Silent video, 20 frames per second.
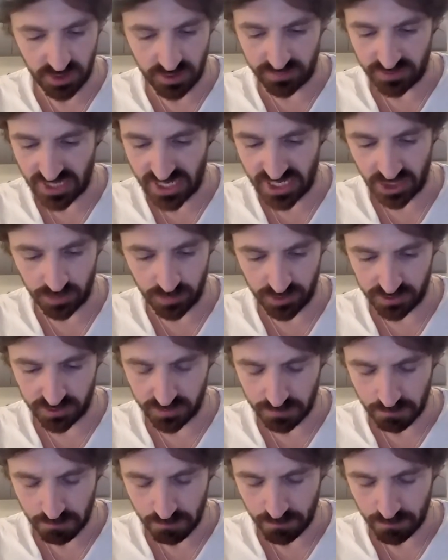of
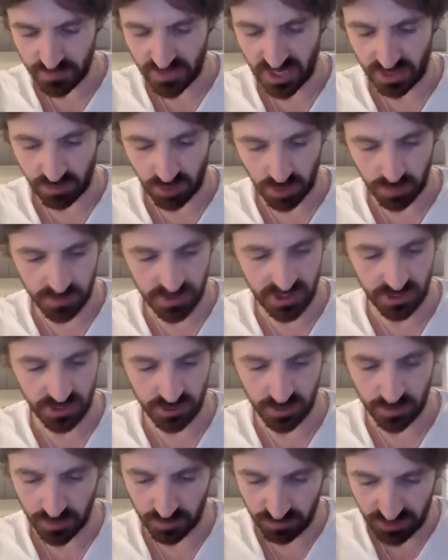language that Rob deals
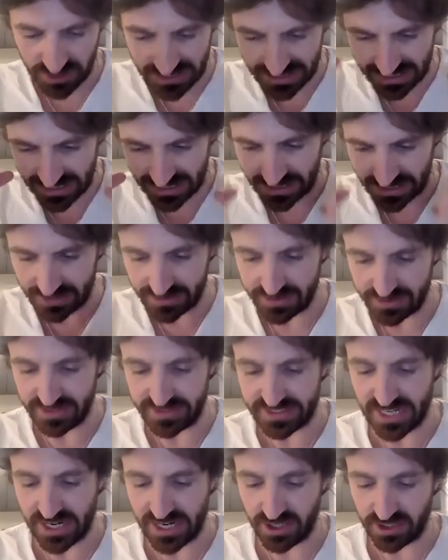with, but really getting into
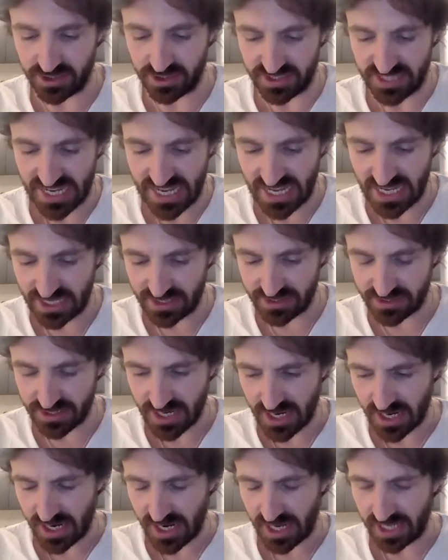these characters' heads,
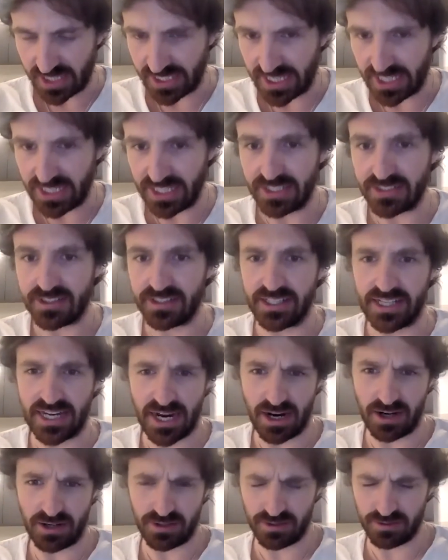and getting into the
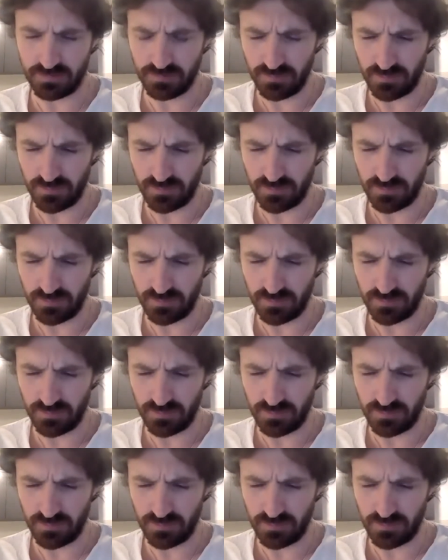character